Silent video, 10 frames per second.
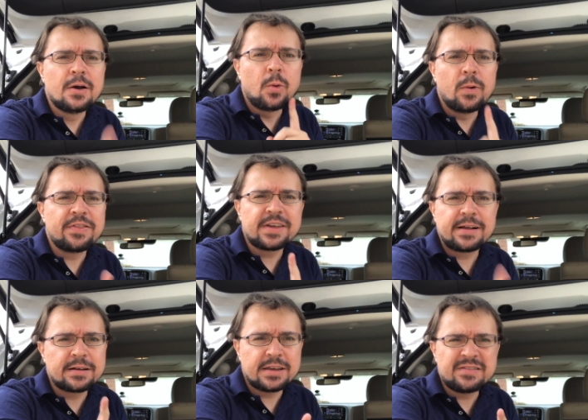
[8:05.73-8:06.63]
one thing
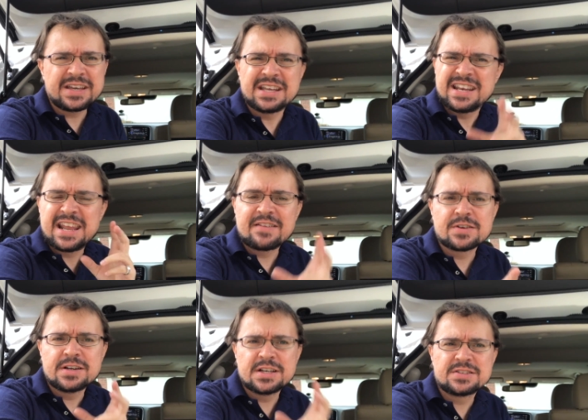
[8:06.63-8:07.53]
I'll give it, it
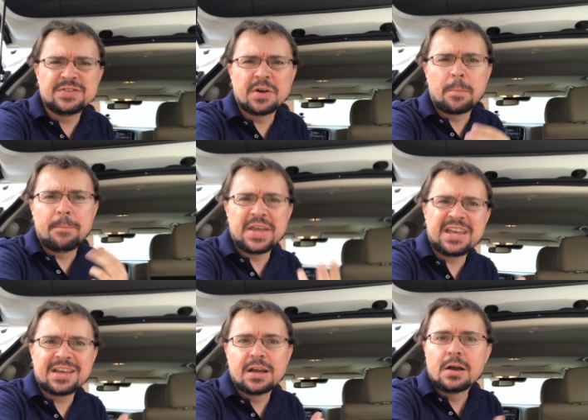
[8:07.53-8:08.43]
never does feel
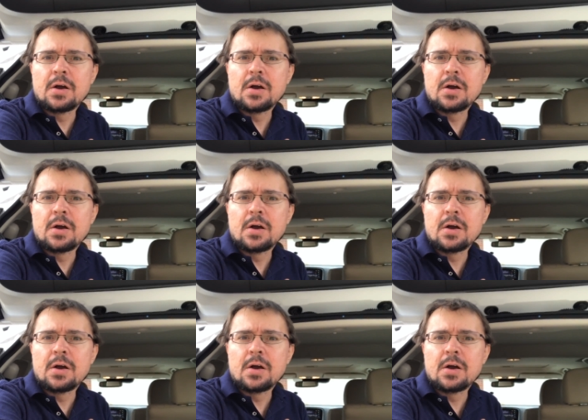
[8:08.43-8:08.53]
big